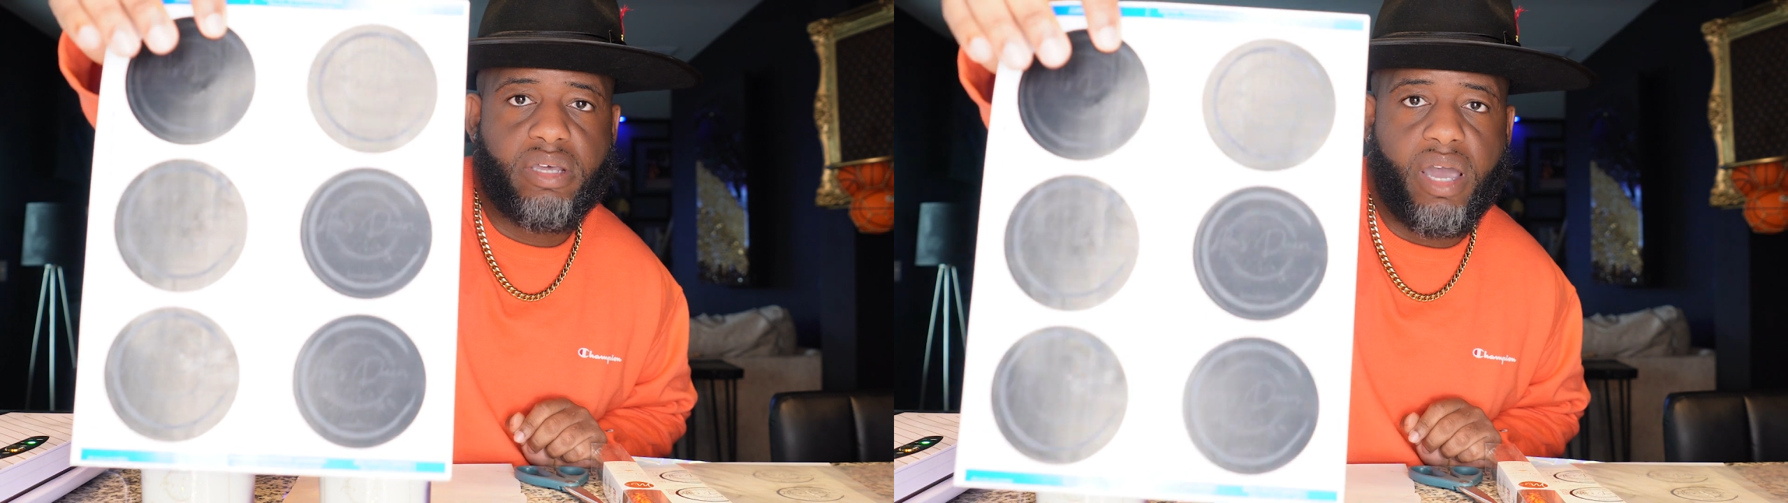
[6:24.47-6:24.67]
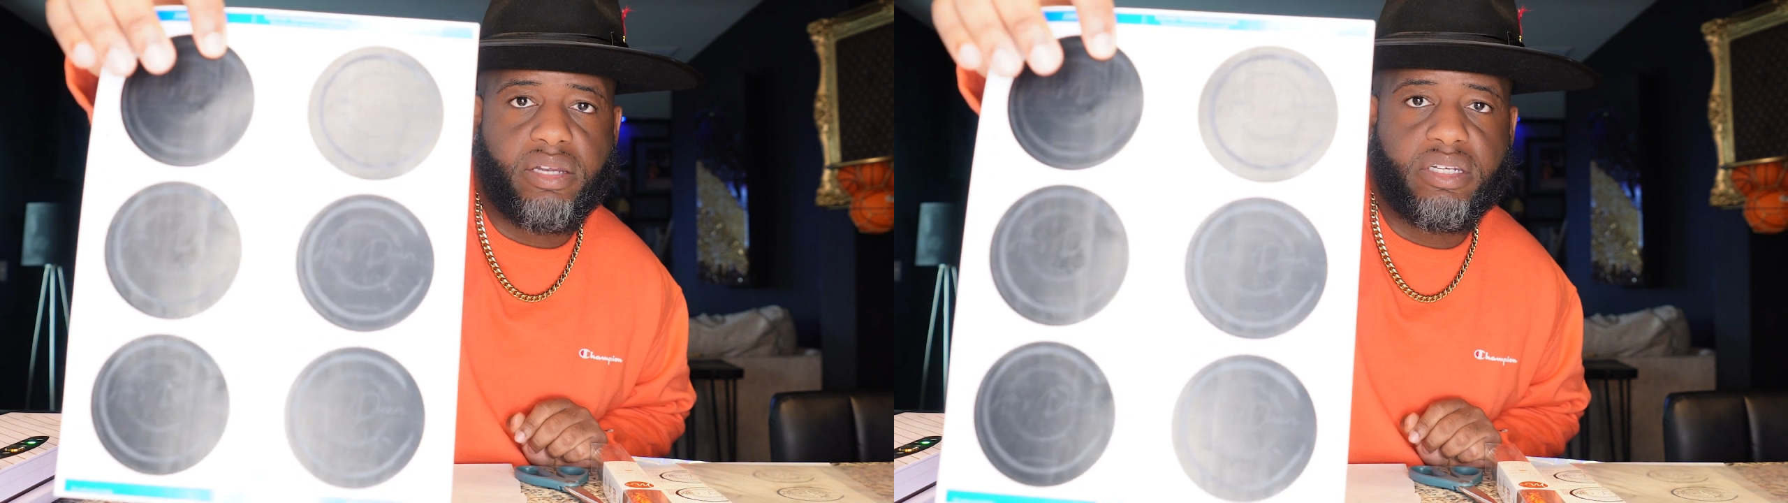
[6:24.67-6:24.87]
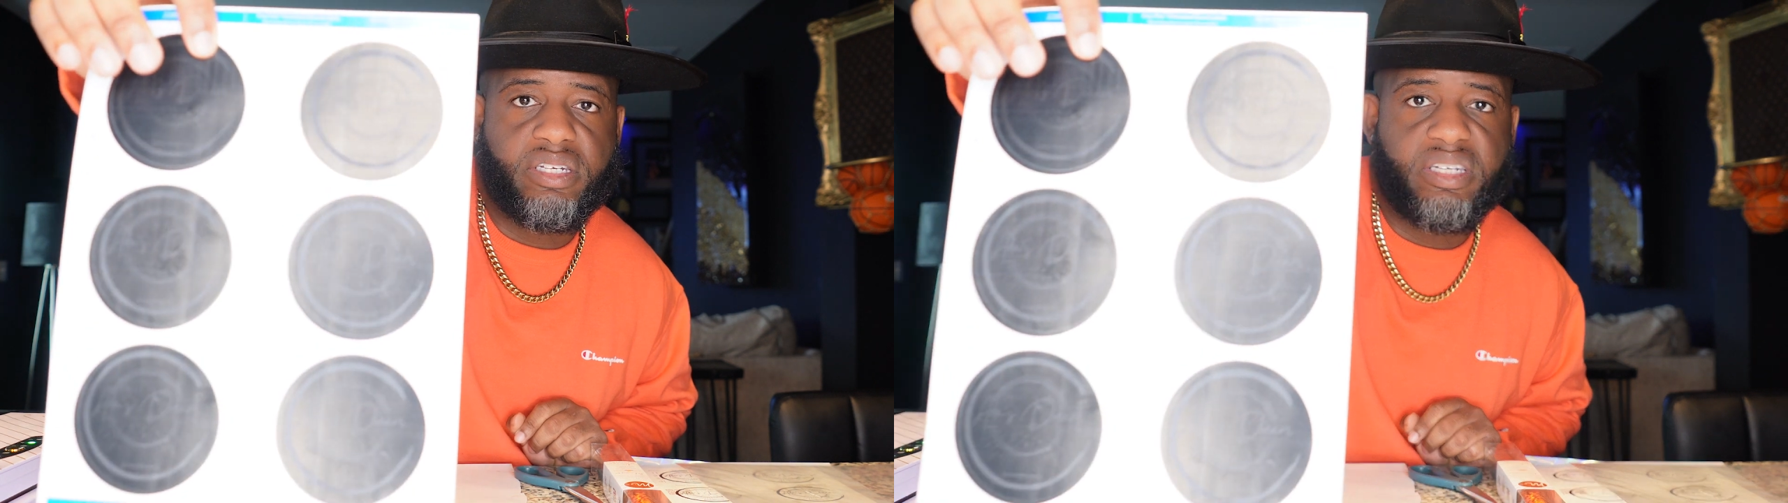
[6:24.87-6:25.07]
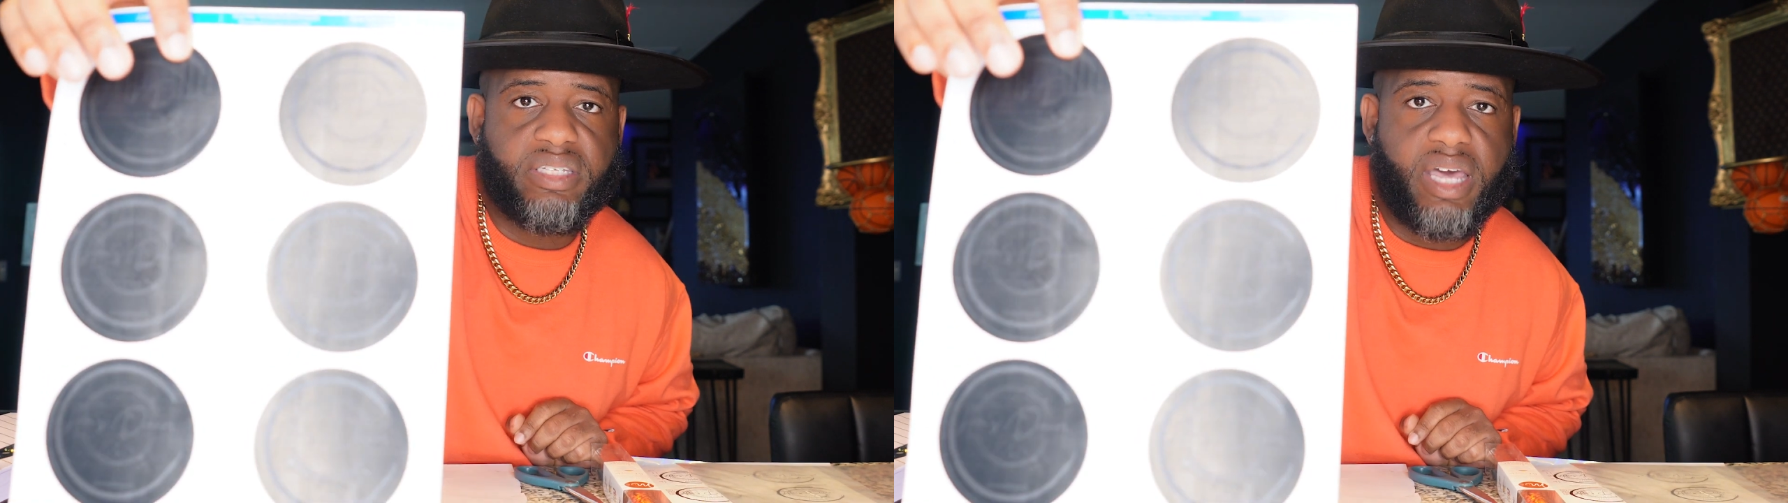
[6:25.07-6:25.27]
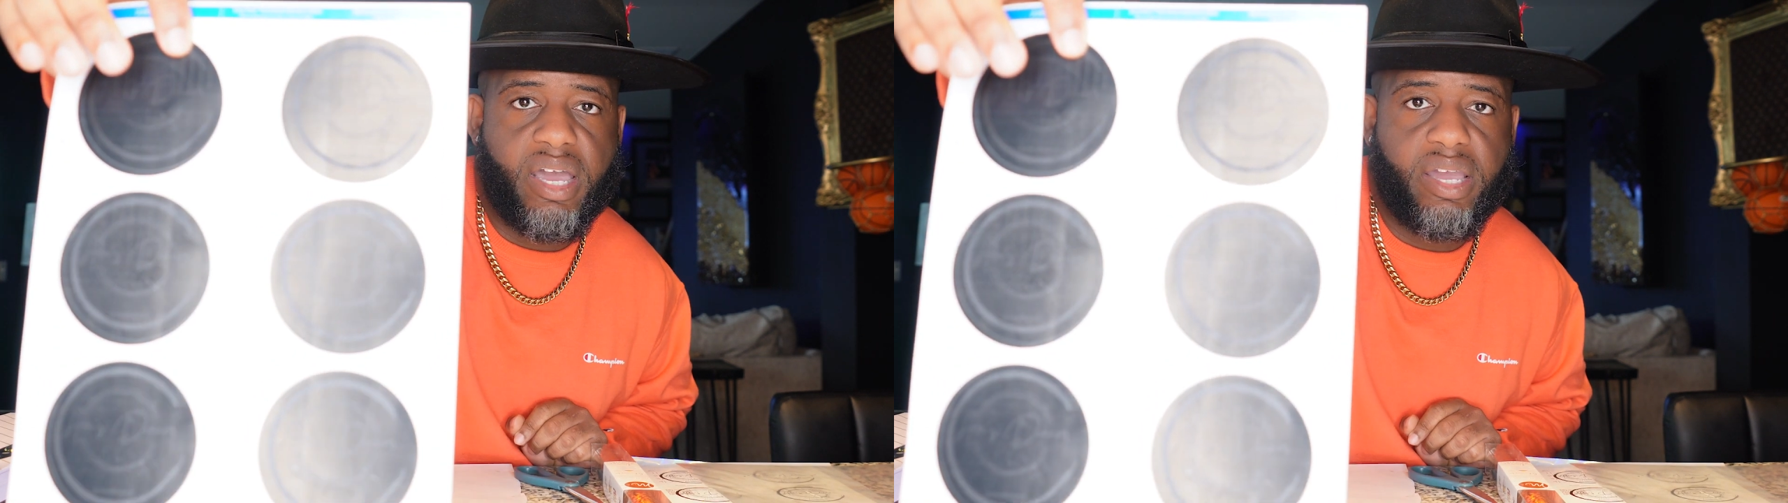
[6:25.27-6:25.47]
the
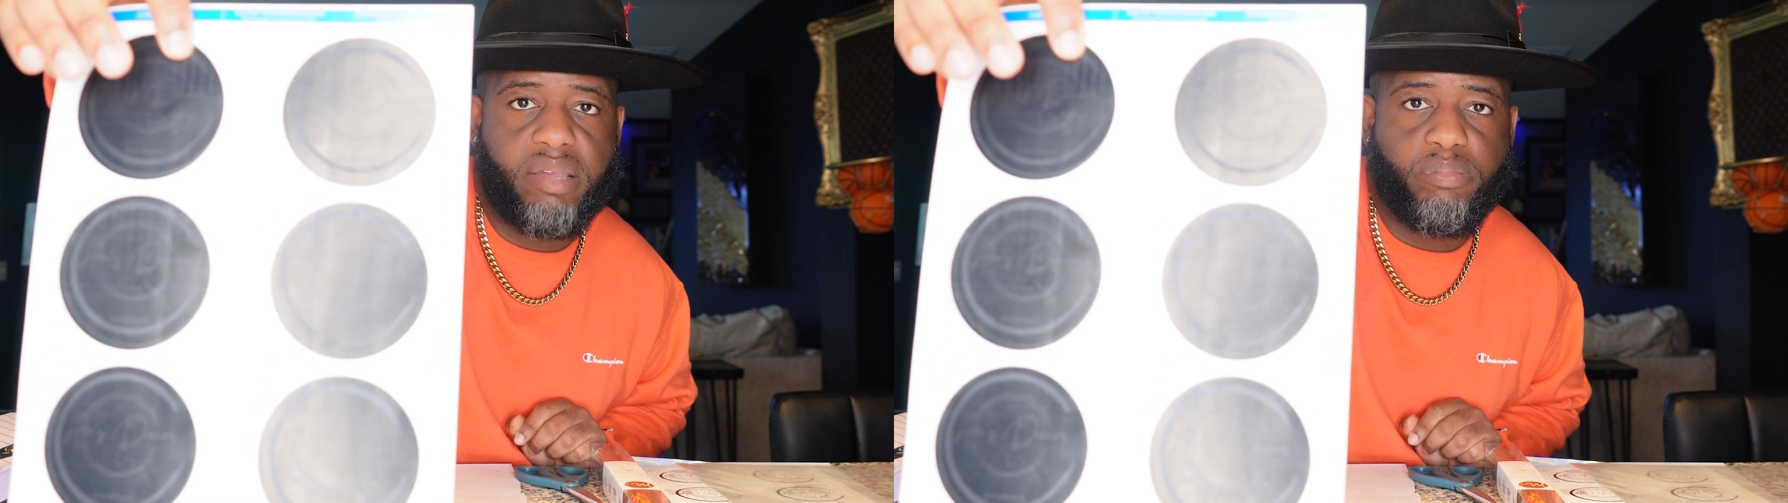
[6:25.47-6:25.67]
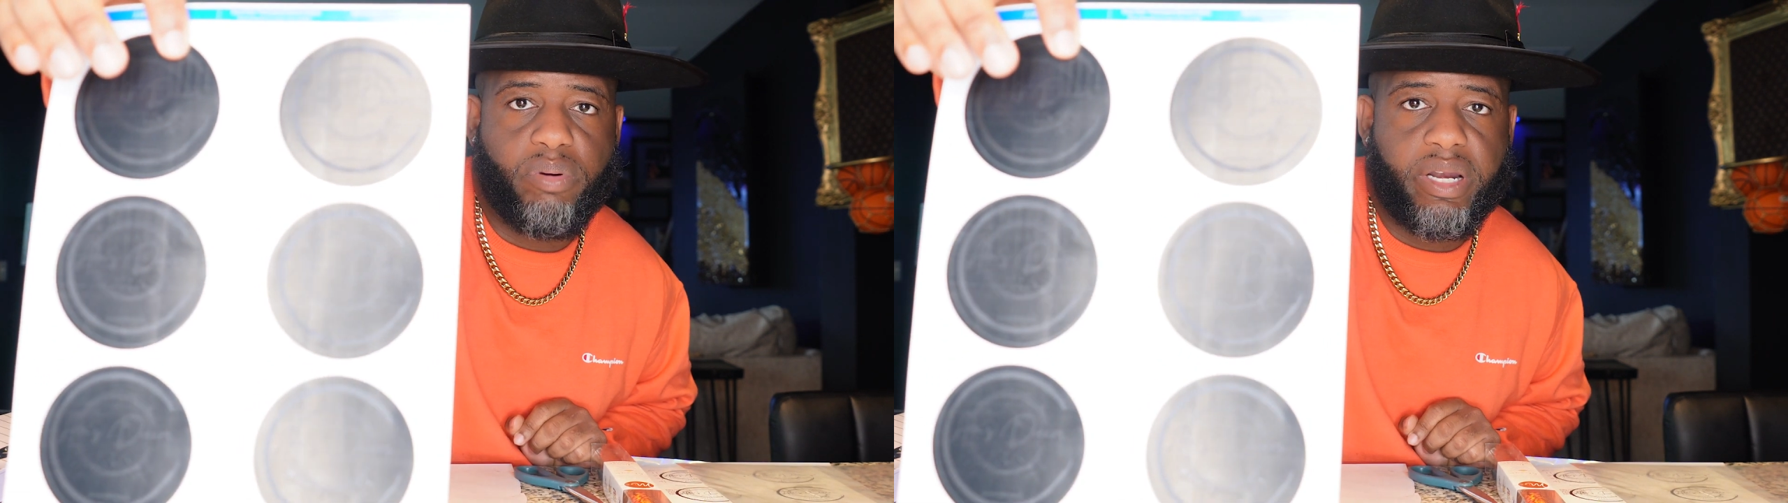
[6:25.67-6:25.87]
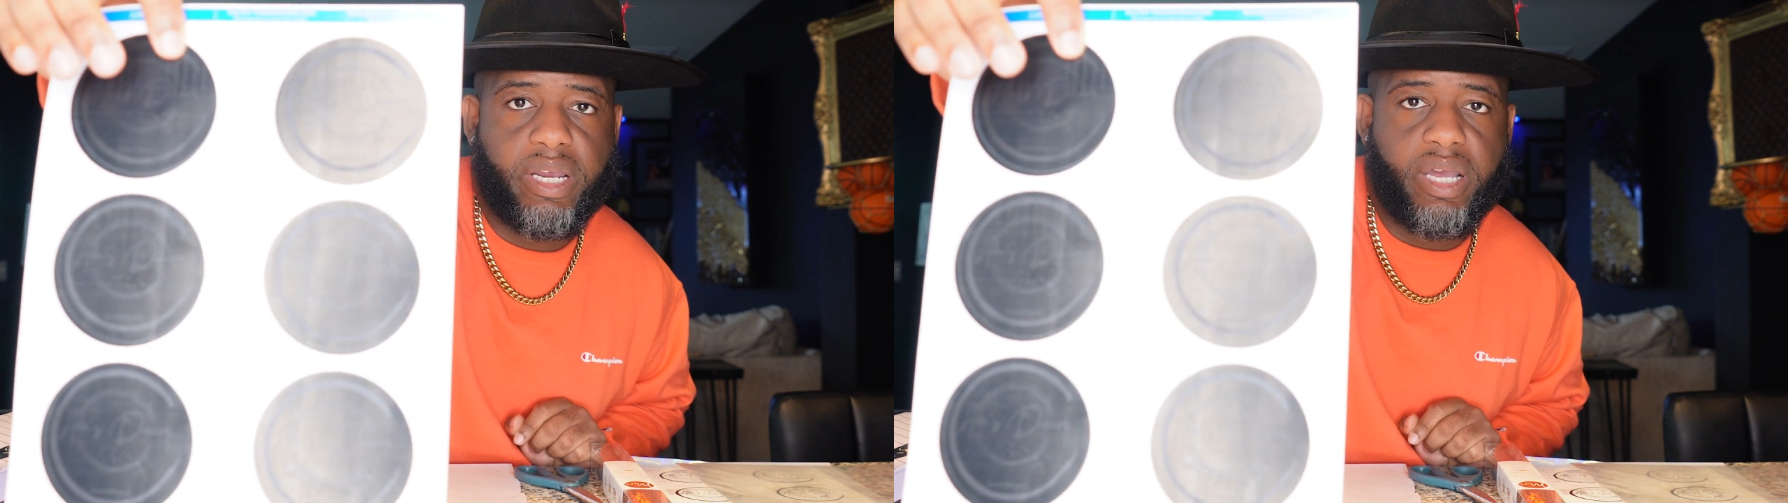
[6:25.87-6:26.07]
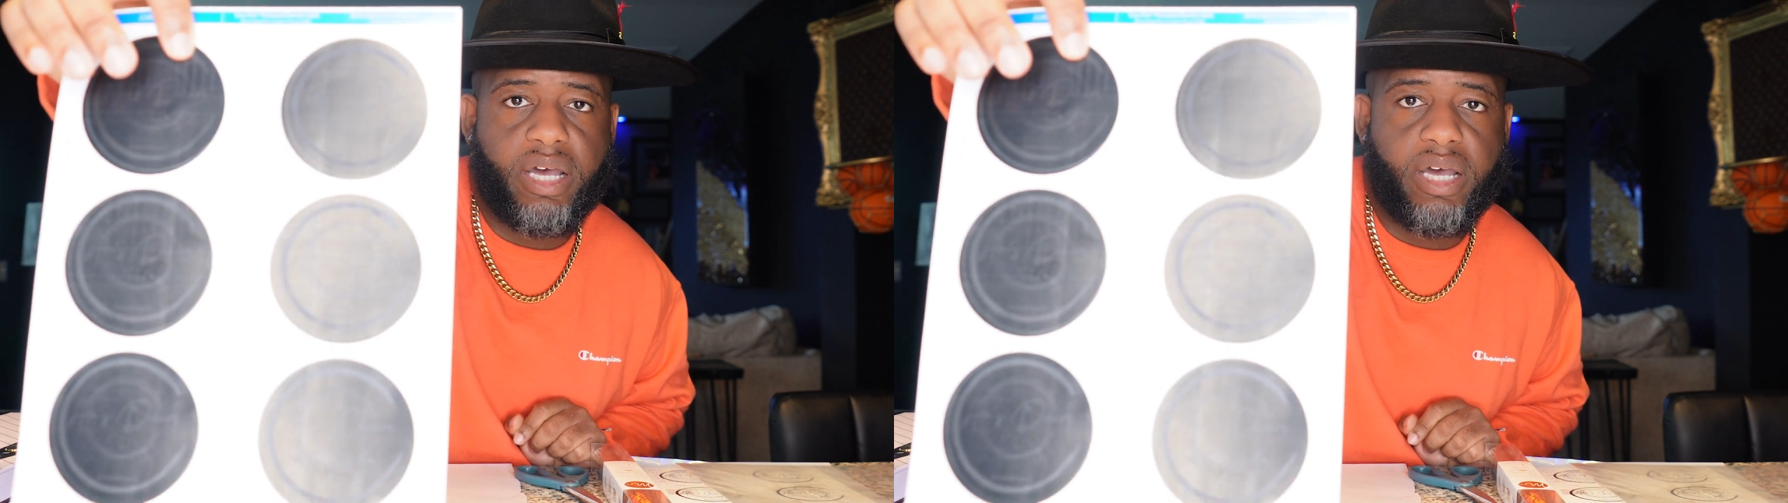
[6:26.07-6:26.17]
design printed